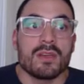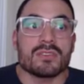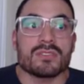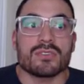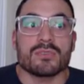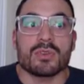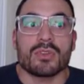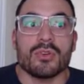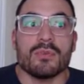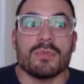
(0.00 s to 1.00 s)
So to
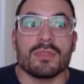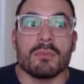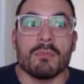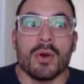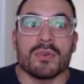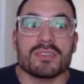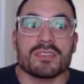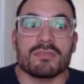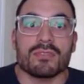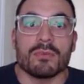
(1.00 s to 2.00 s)
recoup the
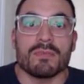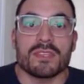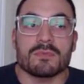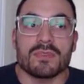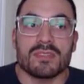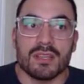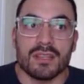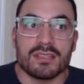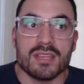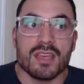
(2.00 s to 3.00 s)
most from this
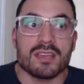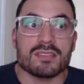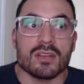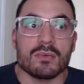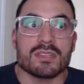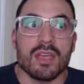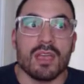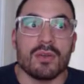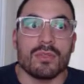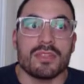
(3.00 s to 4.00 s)
particular test, I would
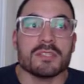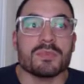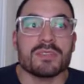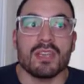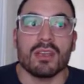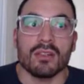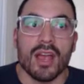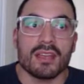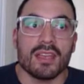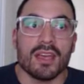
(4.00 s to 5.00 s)
say on this particular
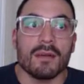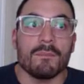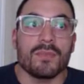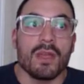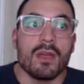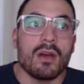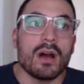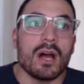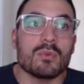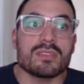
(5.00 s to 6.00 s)
ad account,
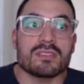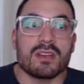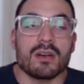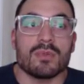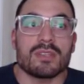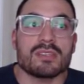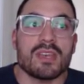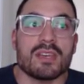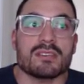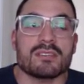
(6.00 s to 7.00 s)
I would start with a
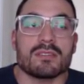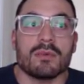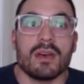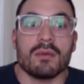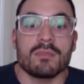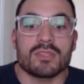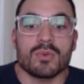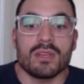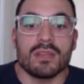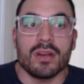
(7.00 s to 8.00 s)
test
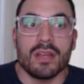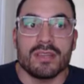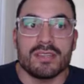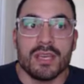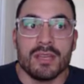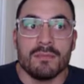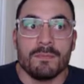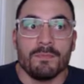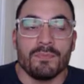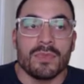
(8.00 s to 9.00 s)
between 9 and
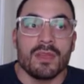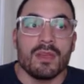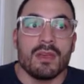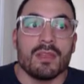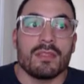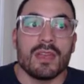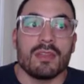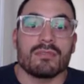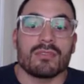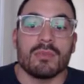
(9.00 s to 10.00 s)
10,
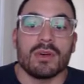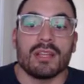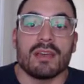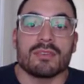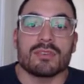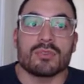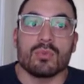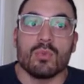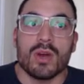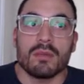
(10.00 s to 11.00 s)
then from 11 to
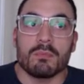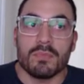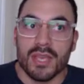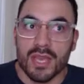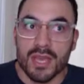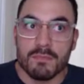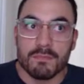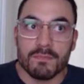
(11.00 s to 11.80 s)
1 p.m,